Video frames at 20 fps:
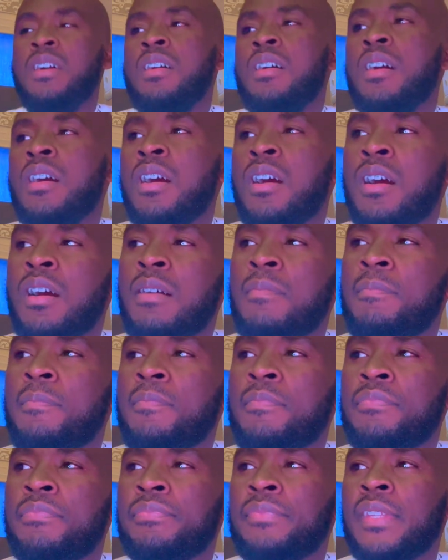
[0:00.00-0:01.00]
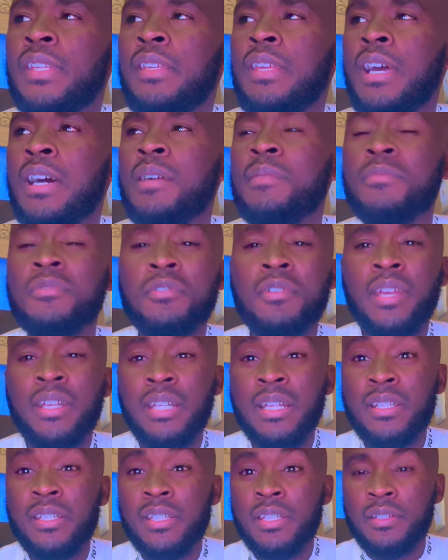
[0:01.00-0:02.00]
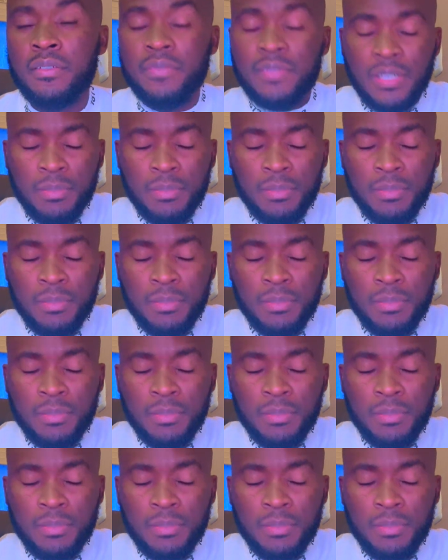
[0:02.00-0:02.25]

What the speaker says: I'm doing a night shift.